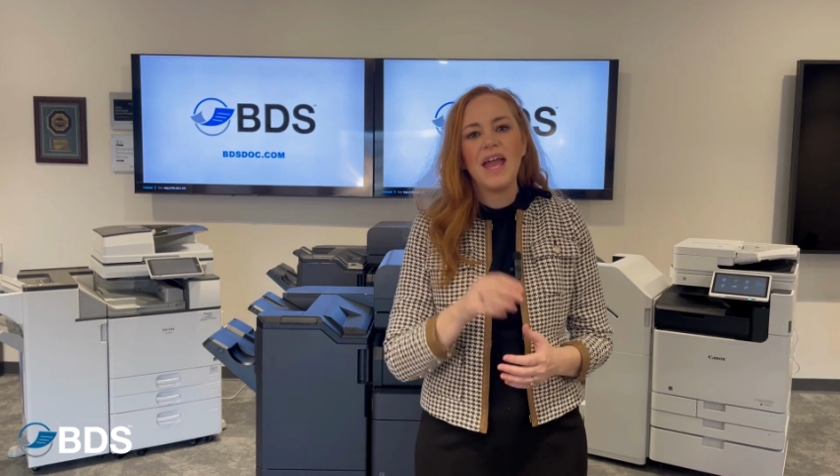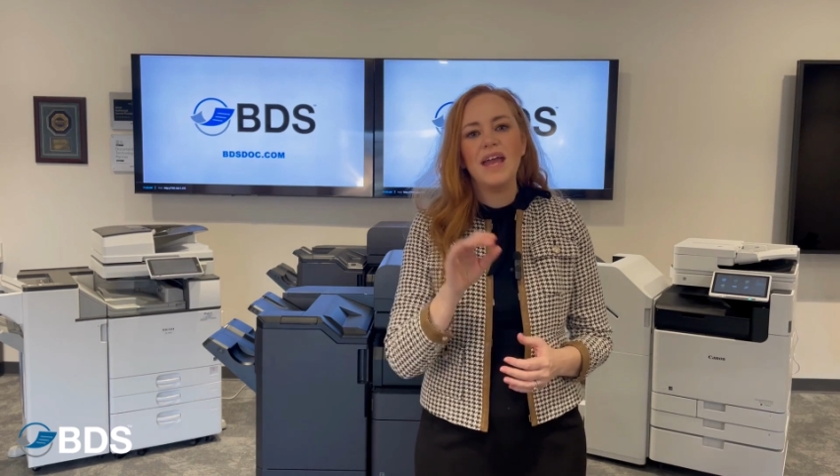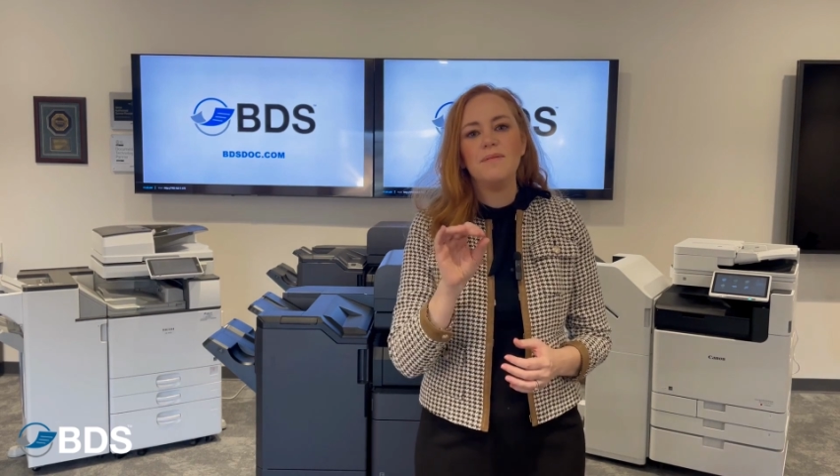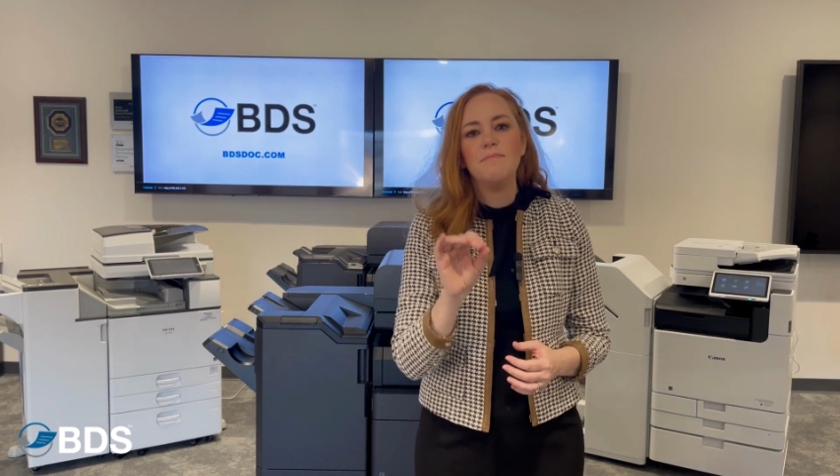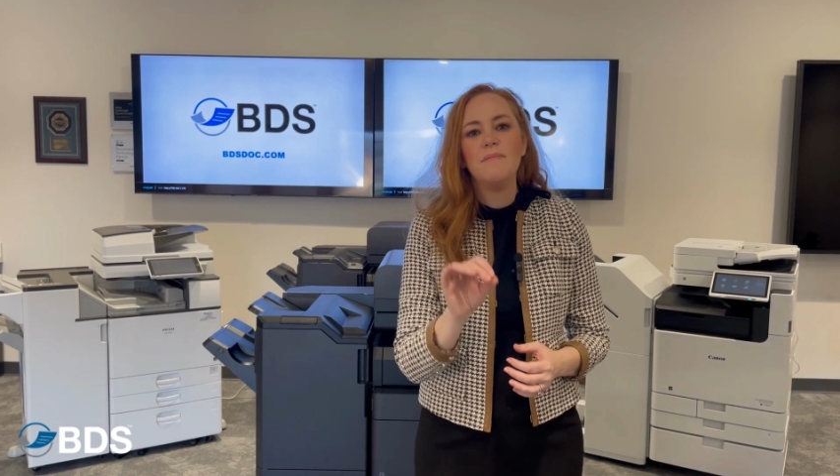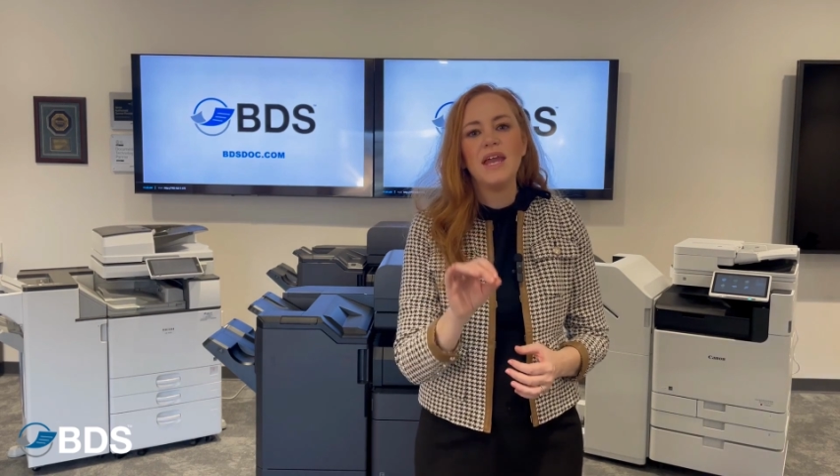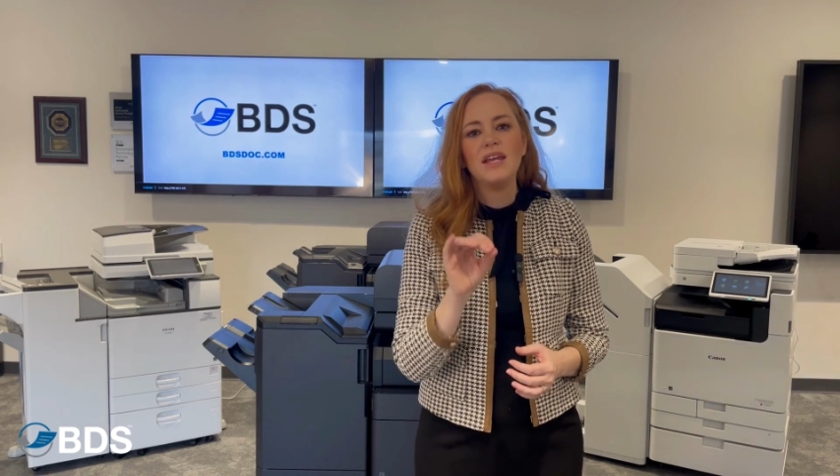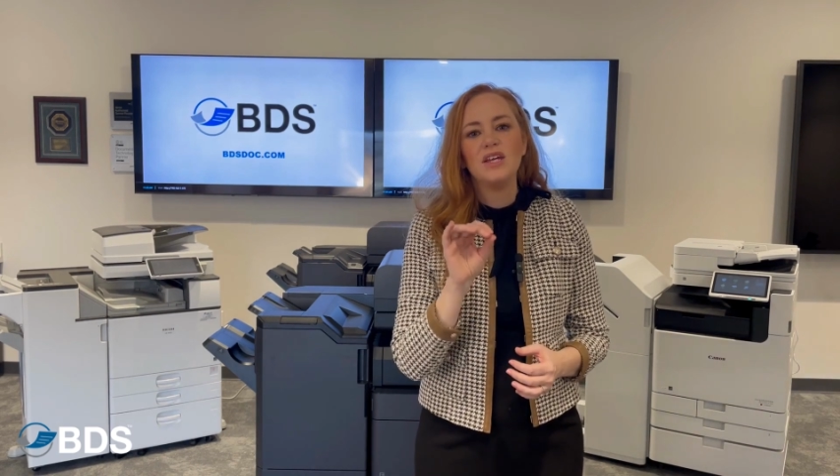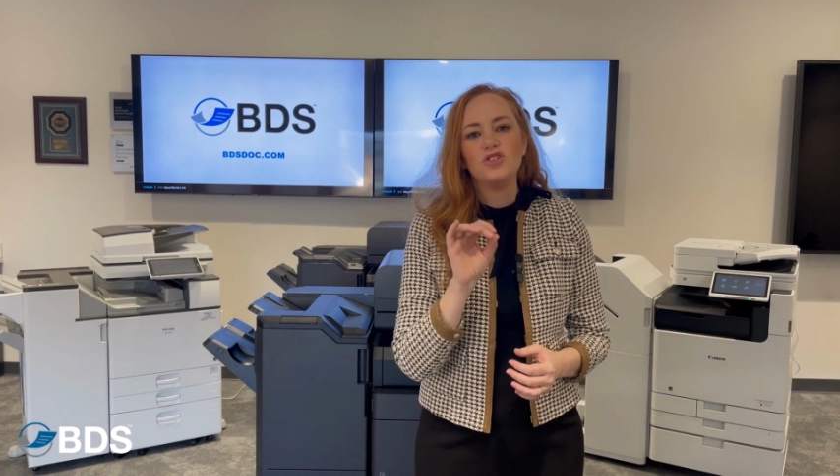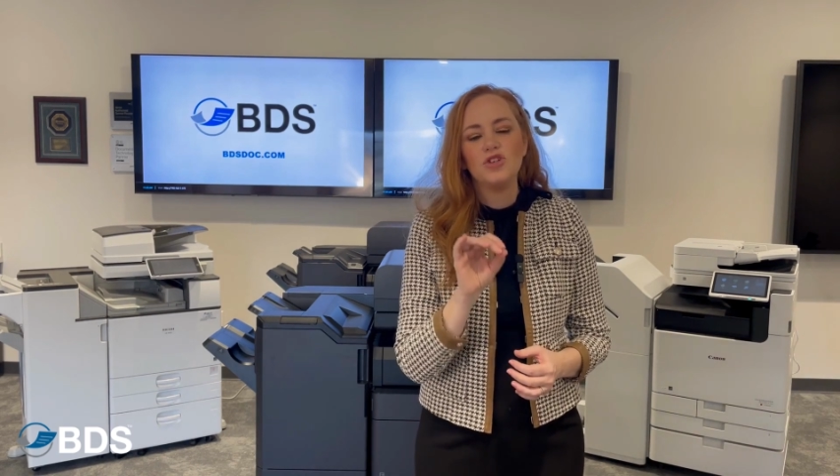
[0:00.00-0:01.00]
and
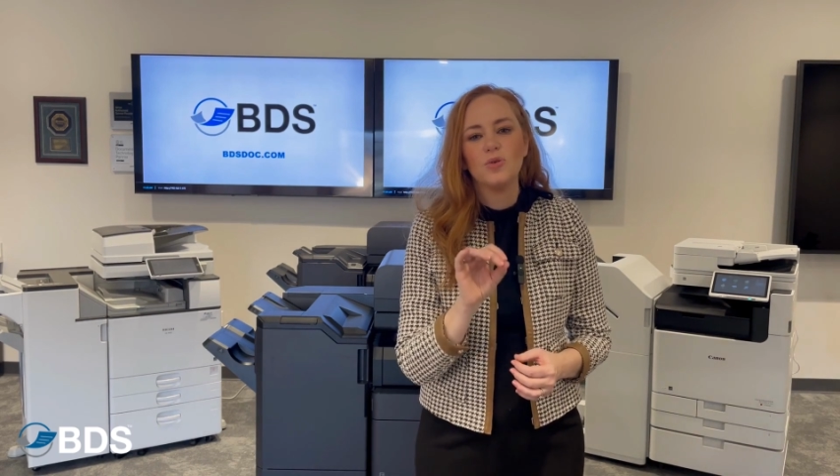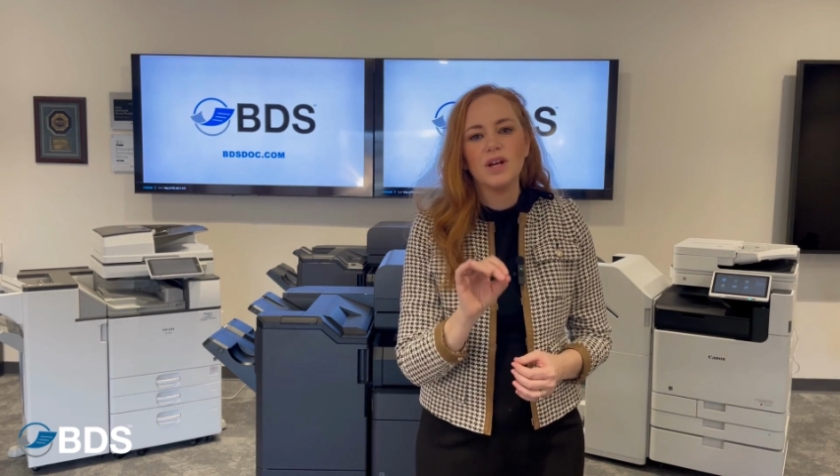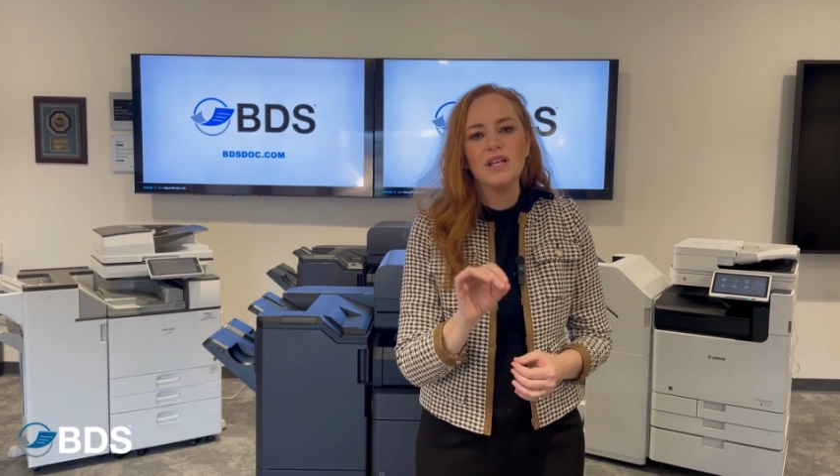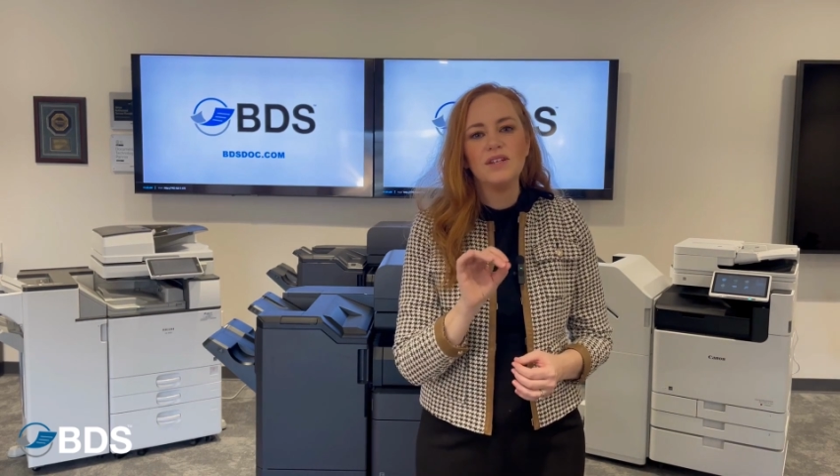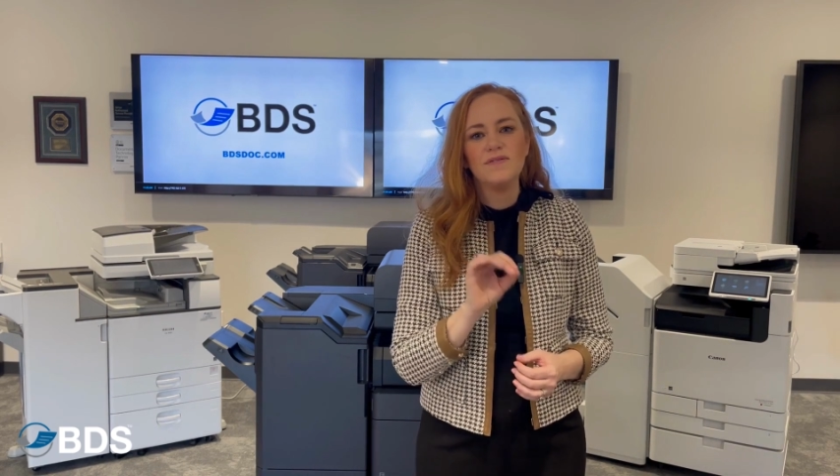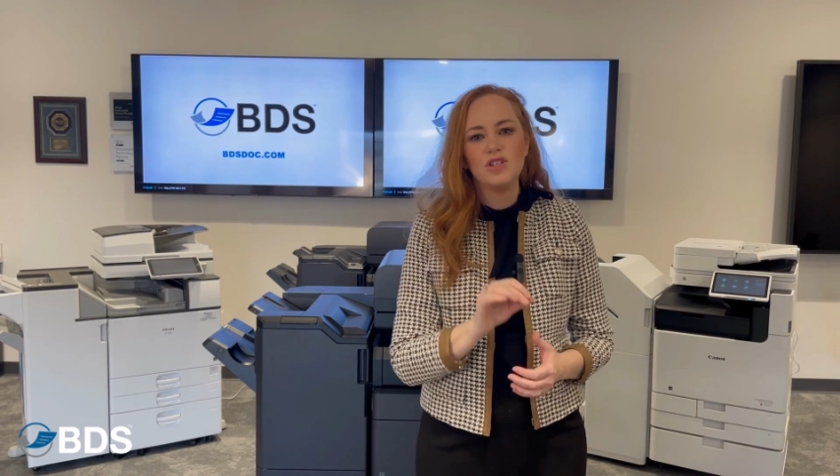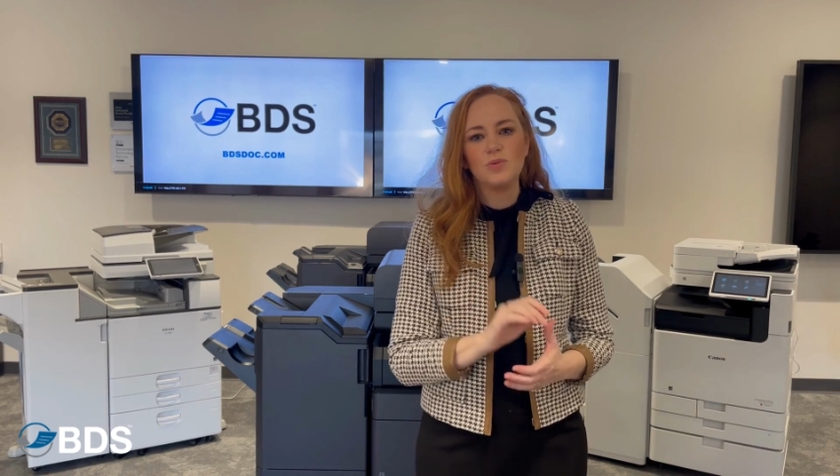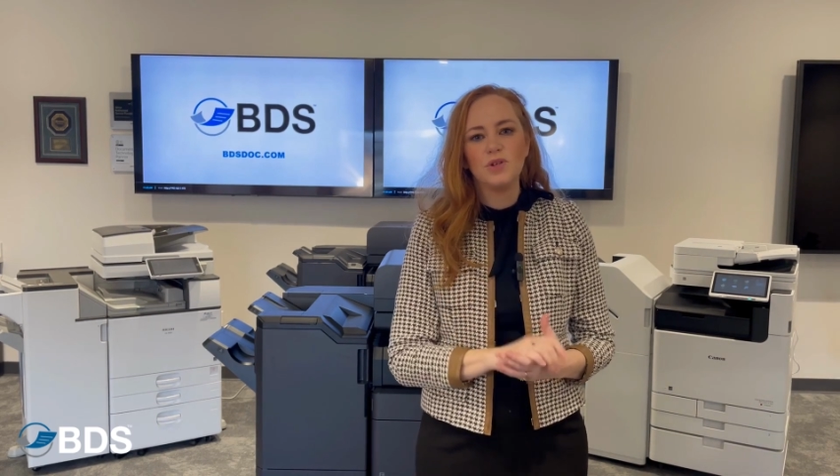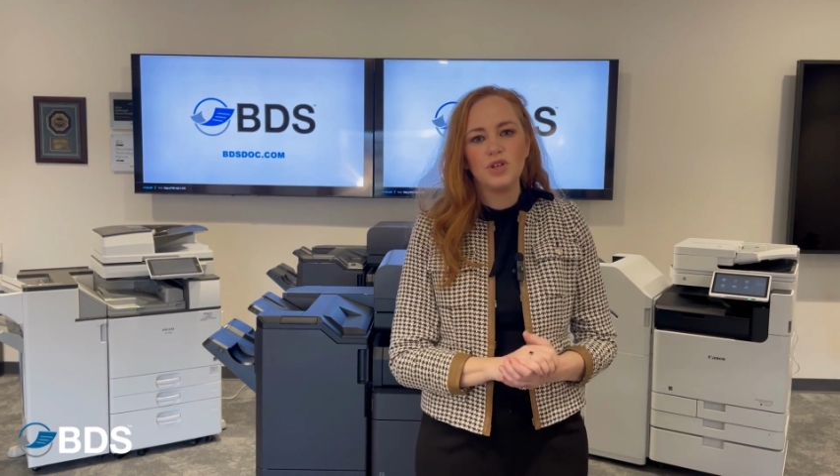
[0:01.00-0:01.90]
manage your individual